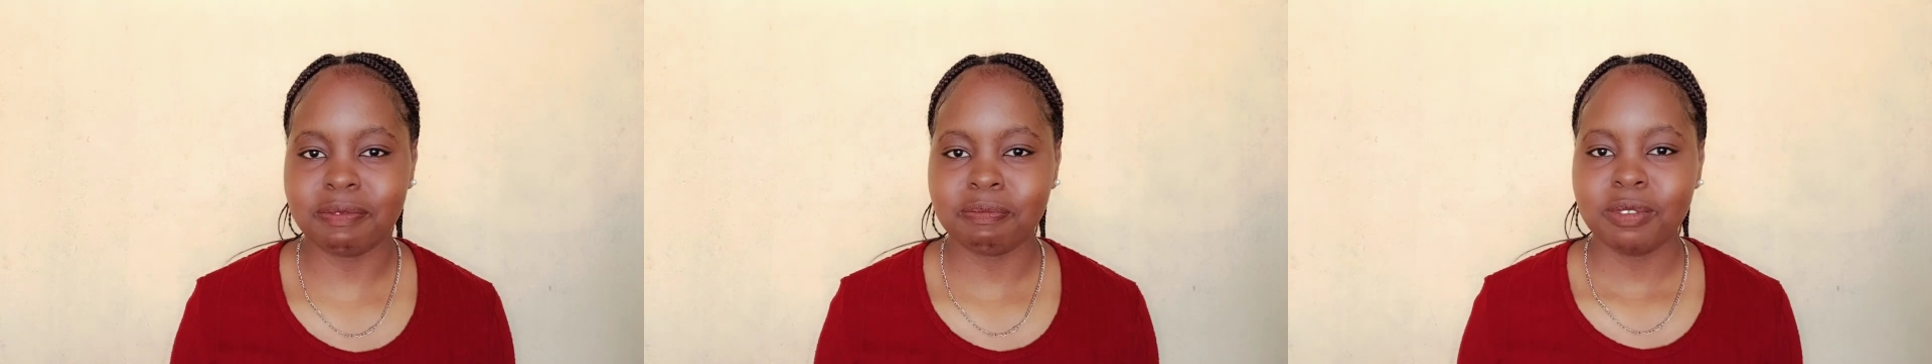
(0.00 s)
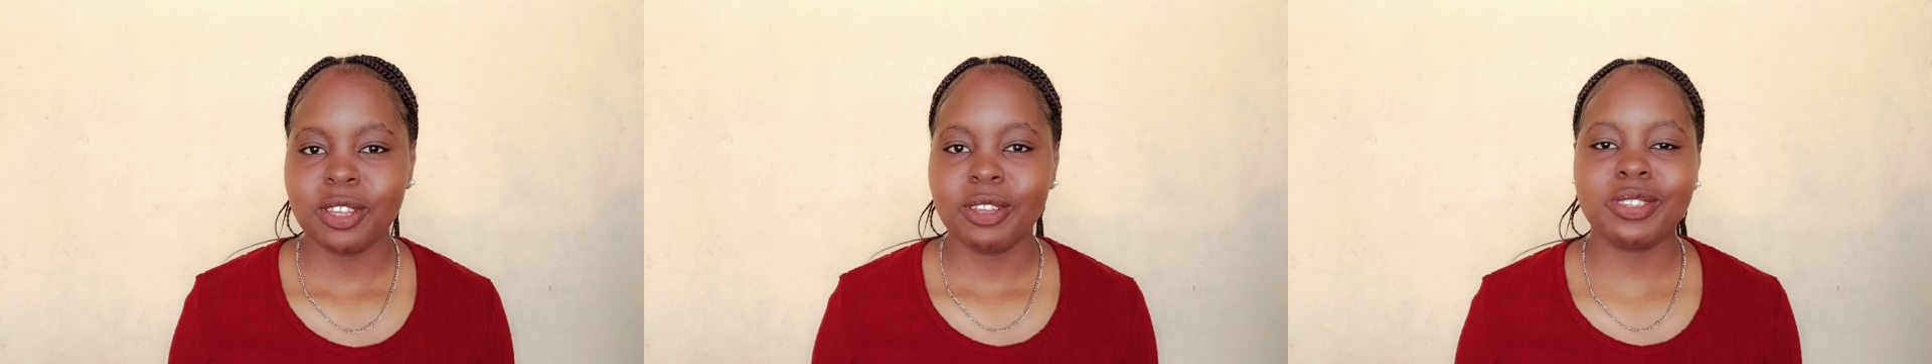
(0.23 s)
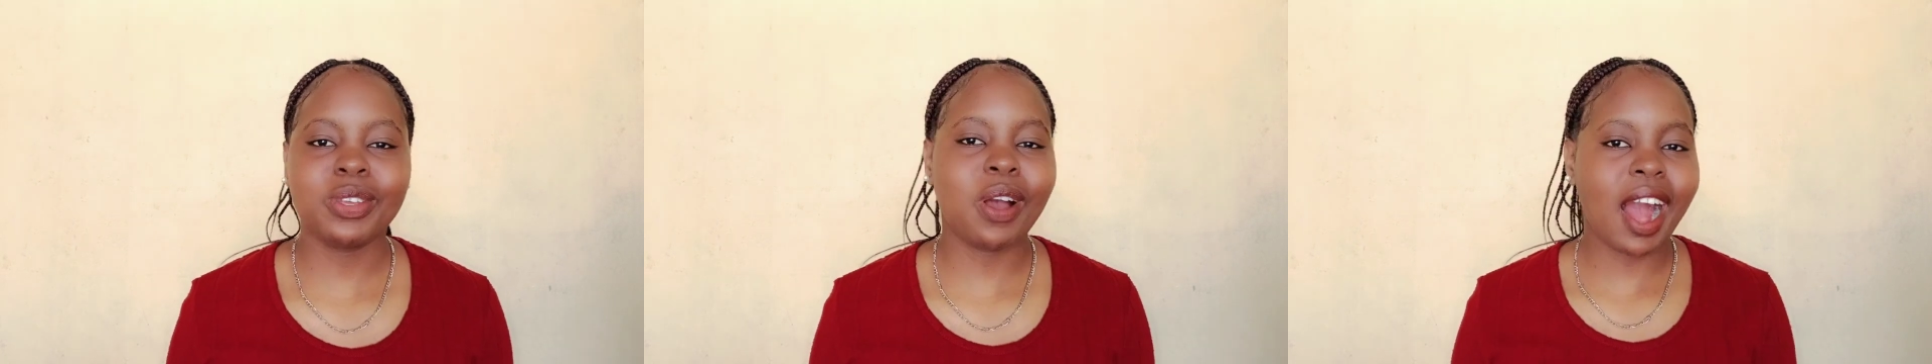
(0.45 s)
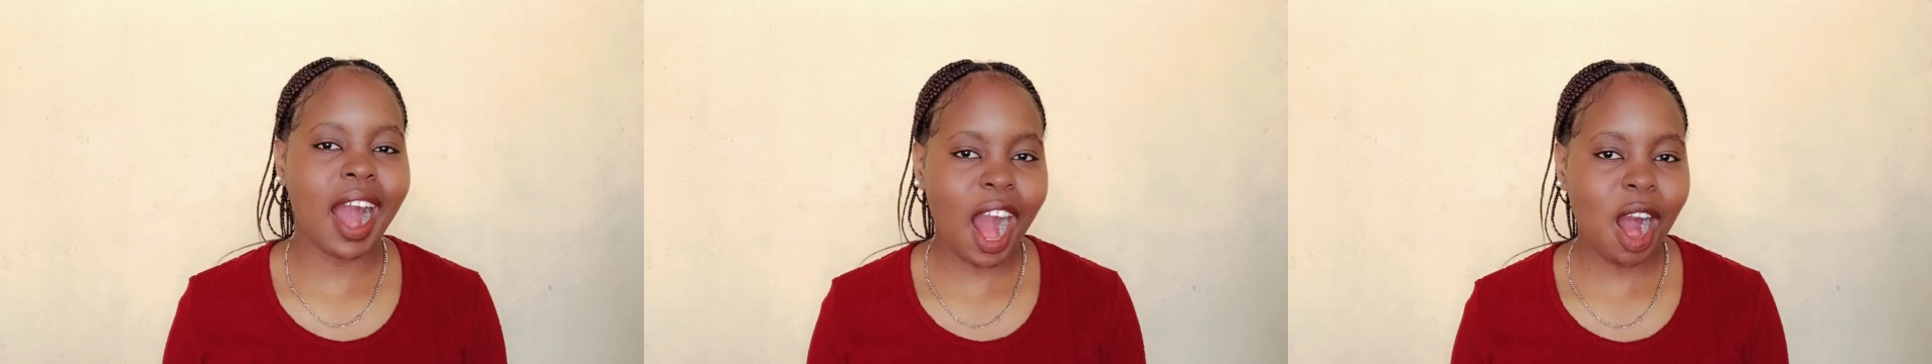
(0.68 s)
So
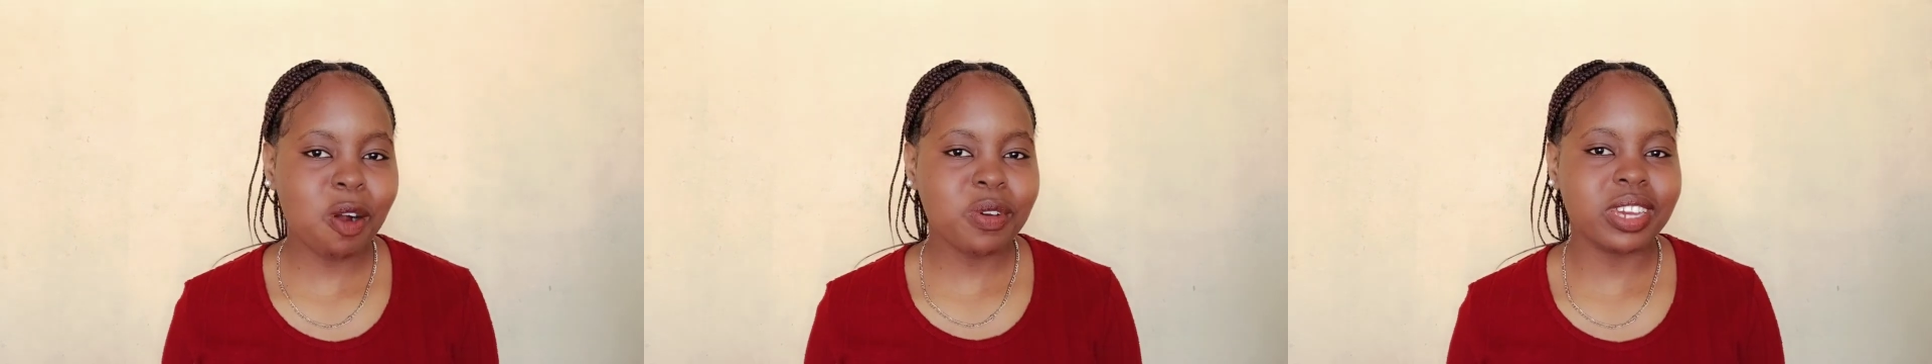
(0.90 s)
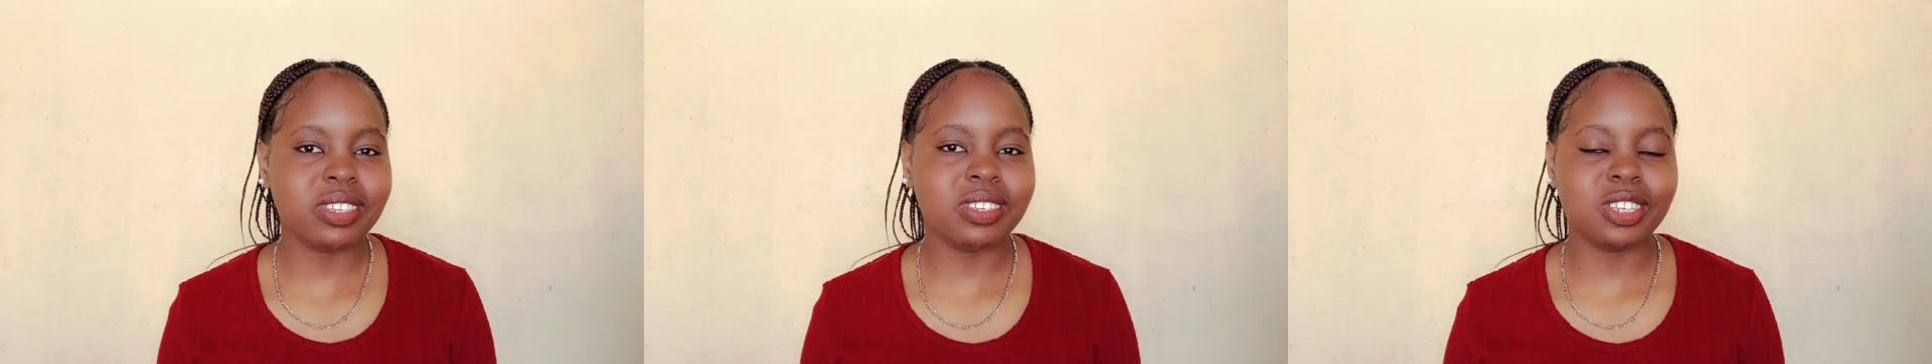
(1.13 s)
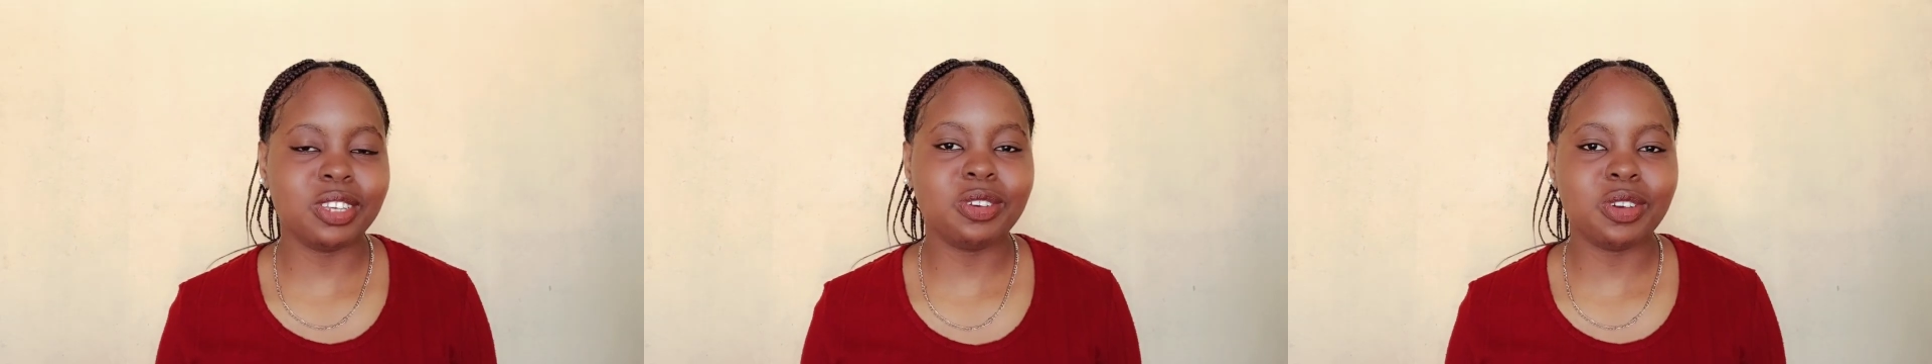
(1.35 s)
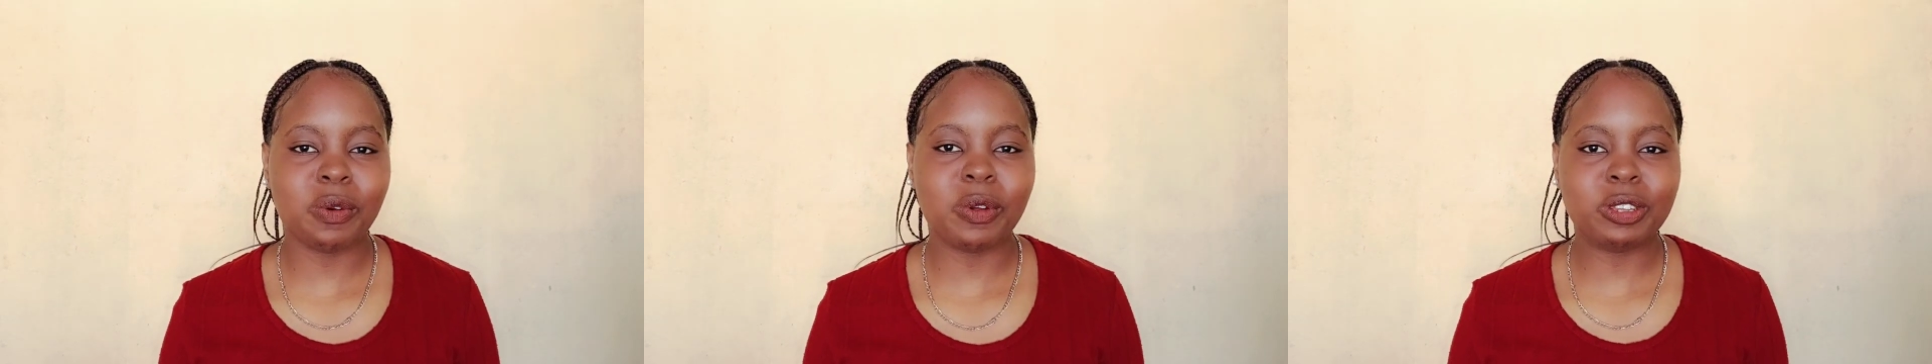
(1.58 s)
how is she
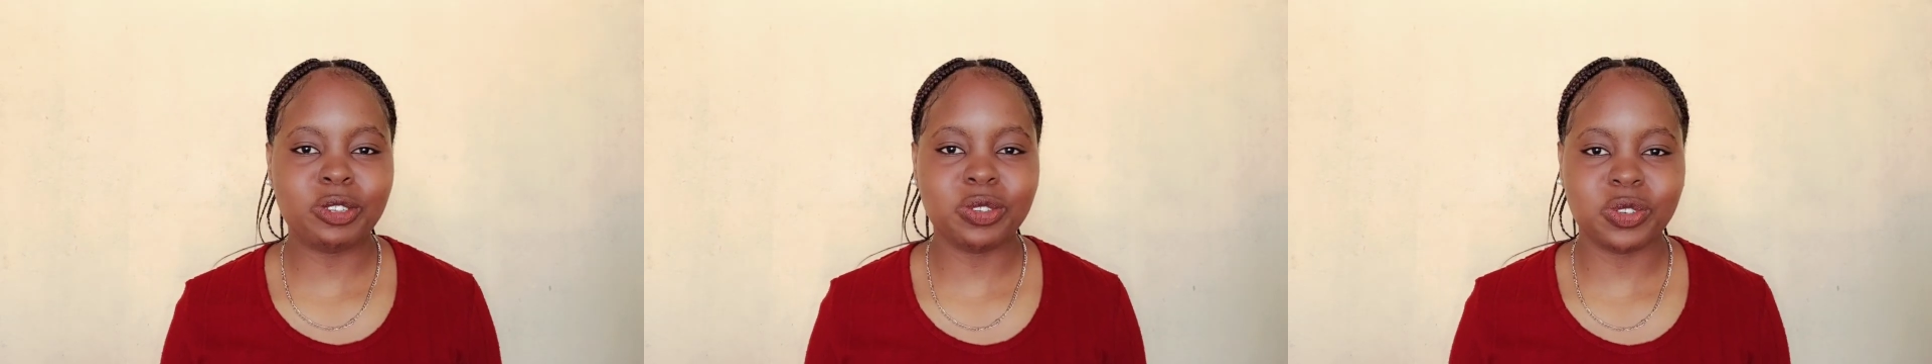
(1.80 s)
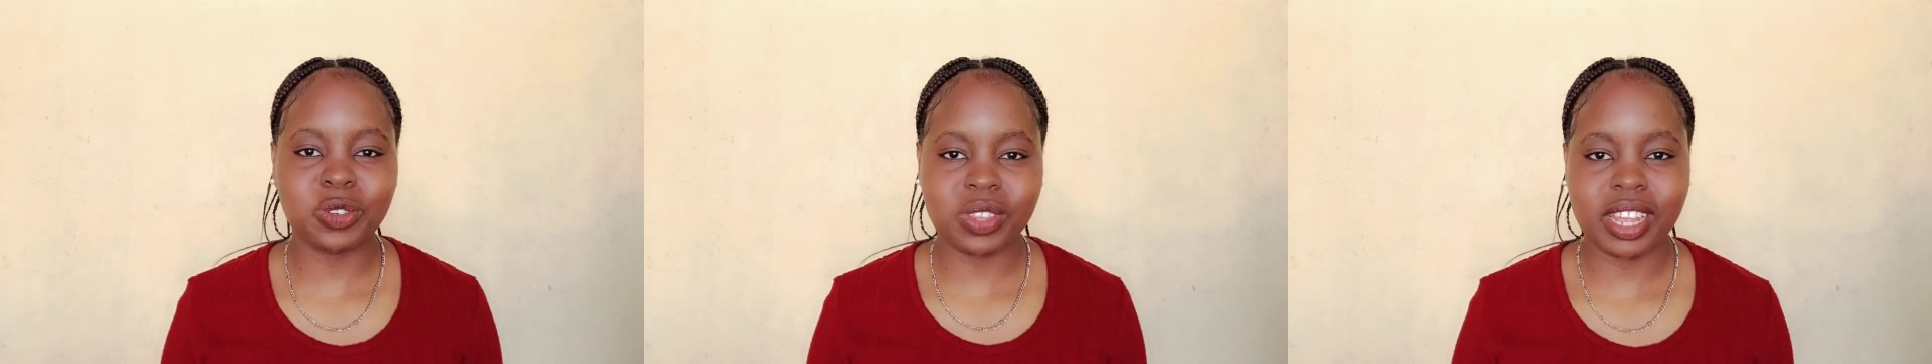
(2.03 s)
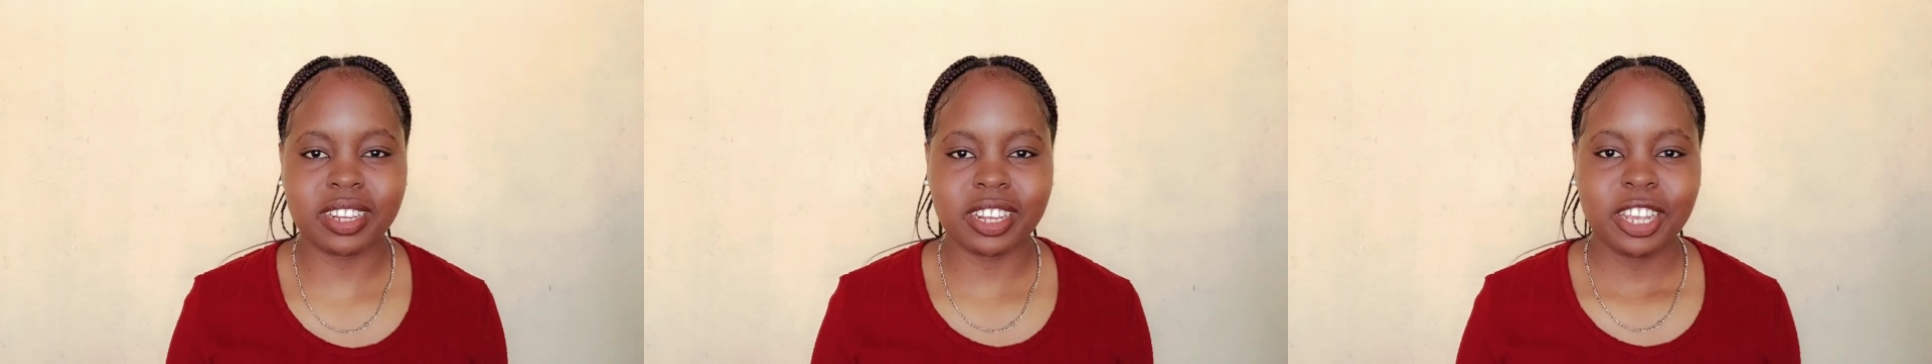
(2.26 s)
going to do that?